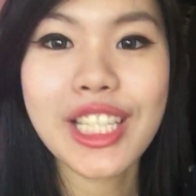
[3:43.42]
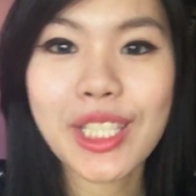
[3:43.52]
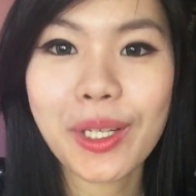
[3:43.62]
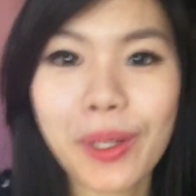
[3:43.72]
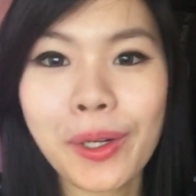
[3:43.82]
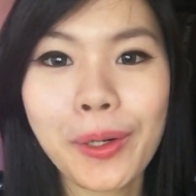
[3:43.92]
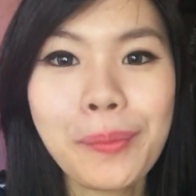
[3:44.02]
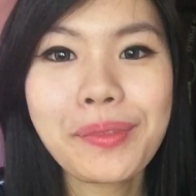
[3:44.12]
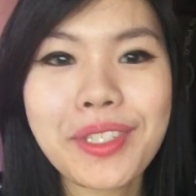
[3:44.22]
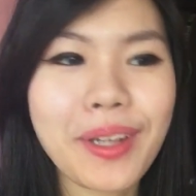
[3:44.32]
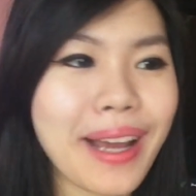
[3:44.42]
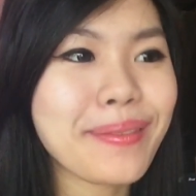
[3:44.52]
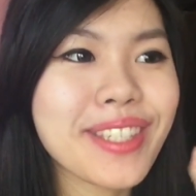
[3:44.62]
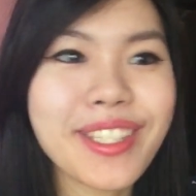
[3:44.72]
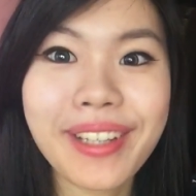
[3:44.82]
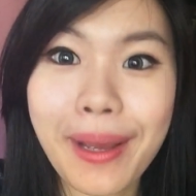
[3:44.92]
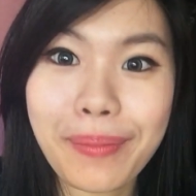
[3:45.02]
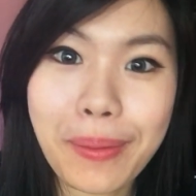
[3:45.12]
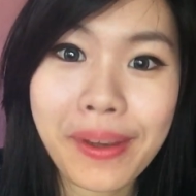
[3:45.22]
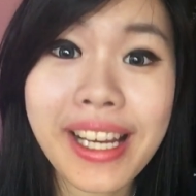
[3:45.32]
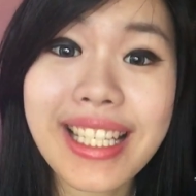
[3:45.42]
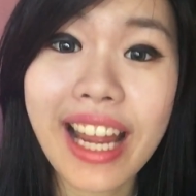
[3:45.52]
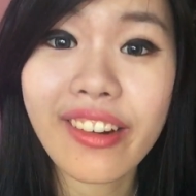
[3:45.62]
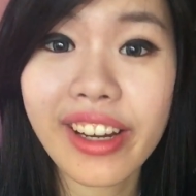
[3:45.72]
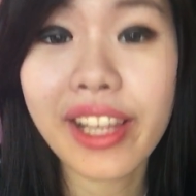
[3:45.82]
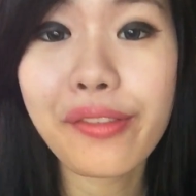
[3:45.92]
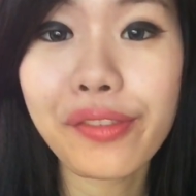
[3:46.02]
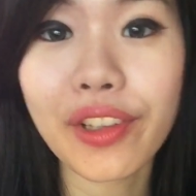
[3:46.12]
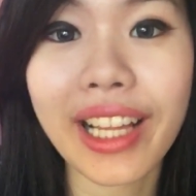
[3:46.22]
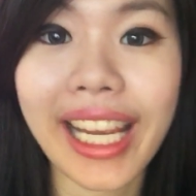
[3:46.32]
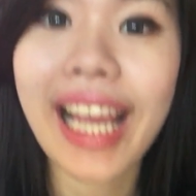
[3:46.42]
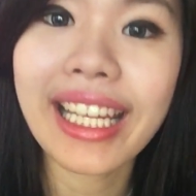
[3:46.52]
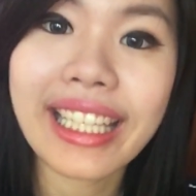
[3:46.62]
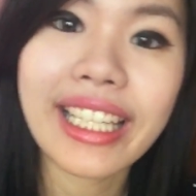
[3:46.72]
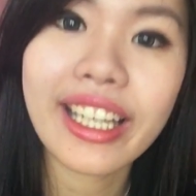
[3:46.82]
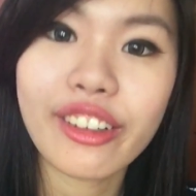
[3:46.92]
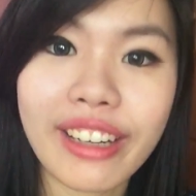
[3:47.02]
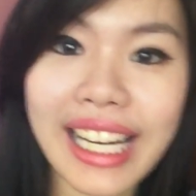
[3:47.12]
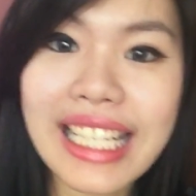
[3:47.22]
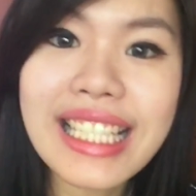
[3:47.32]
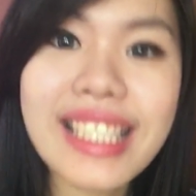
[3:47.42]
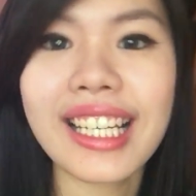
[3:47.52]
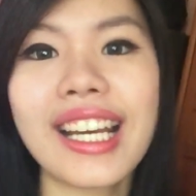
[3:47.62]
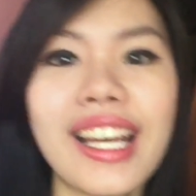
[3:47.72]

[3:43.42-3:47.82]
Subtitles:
to go home. So I'm so happy because I really feel like I needed a rest.